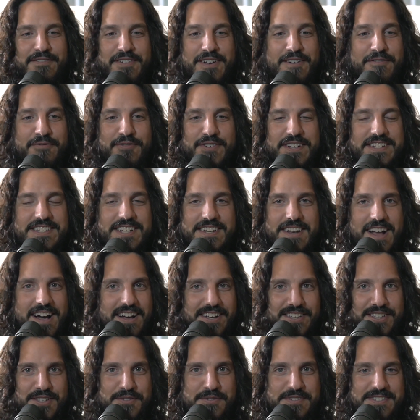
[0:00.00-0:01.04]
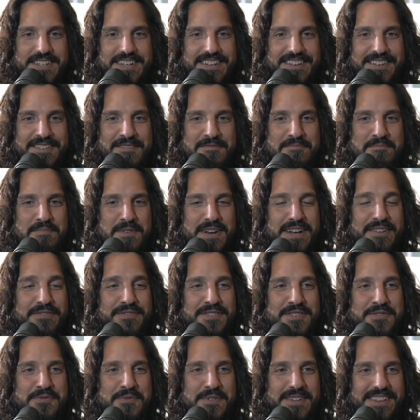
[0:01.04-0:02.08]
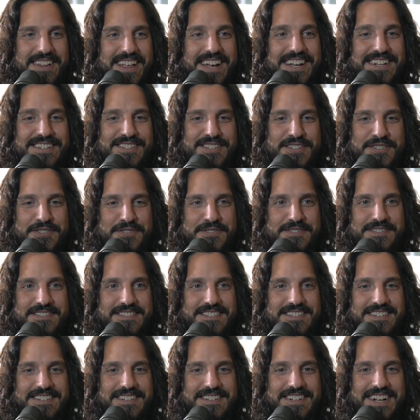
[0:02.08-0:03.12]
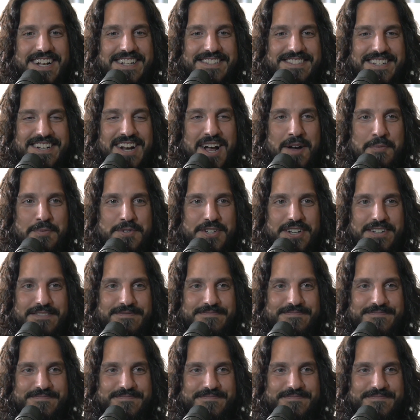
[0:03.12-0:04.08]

Feel free to not use it. But if you would like to, it's an option.